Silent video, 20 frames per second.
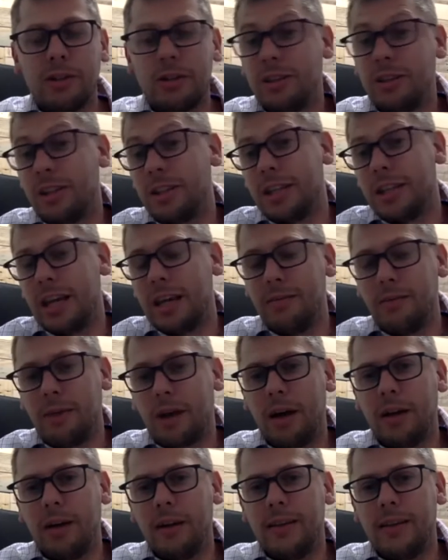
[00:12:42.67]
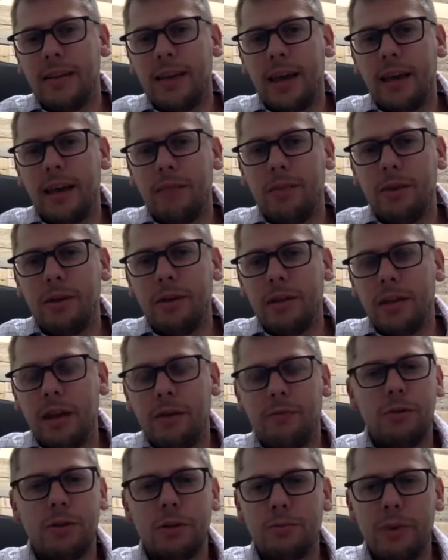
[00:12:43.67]
So it's the same kind of thing, but
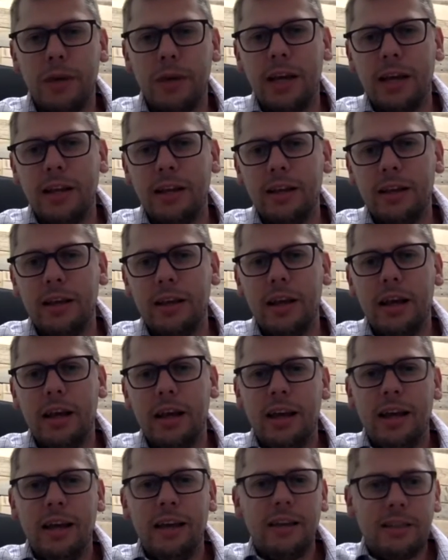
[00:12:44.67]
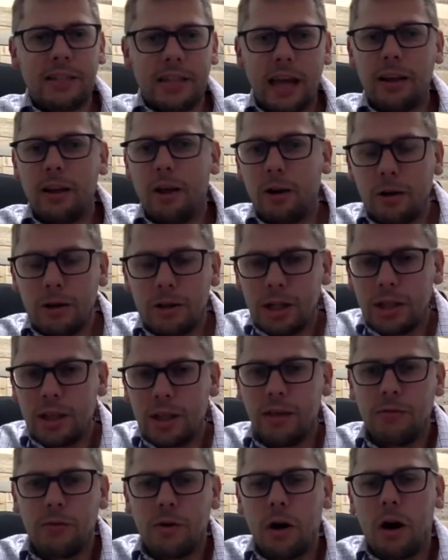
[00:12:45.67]
difference being the technology
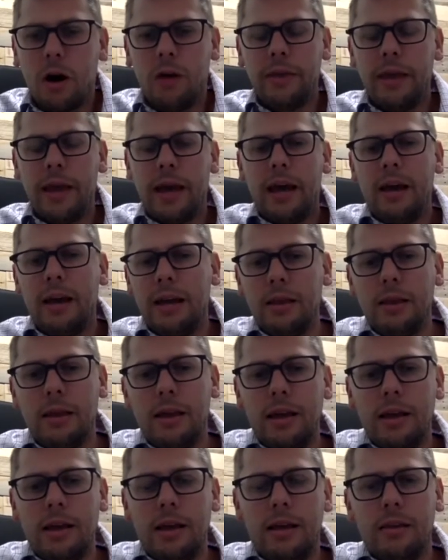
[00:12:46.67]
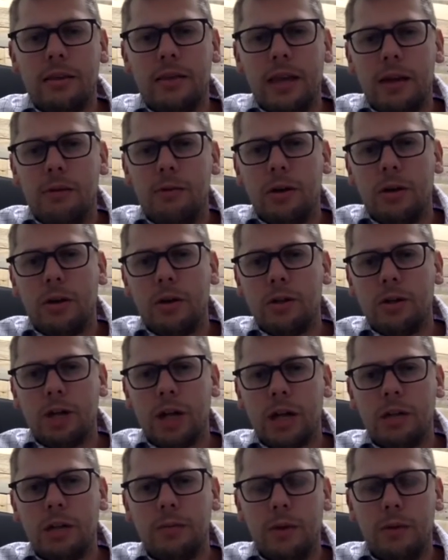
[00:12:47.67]
that you've got on there in theory could
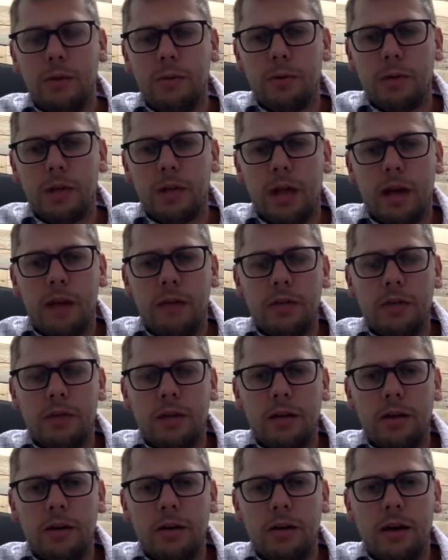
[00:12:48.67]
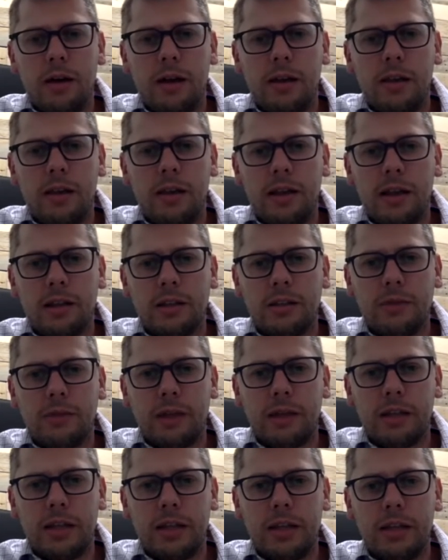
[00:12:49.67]
change people's lives. So no, I think that's
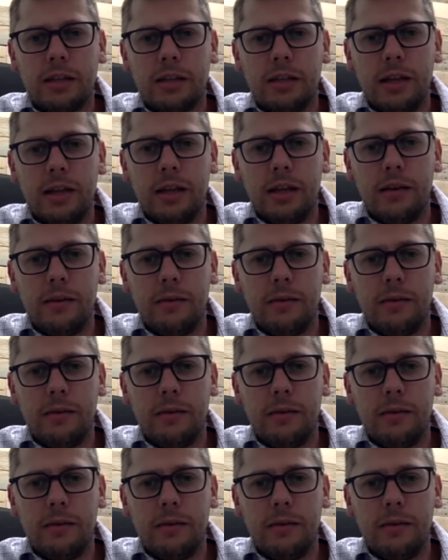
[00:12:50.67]
fantastic.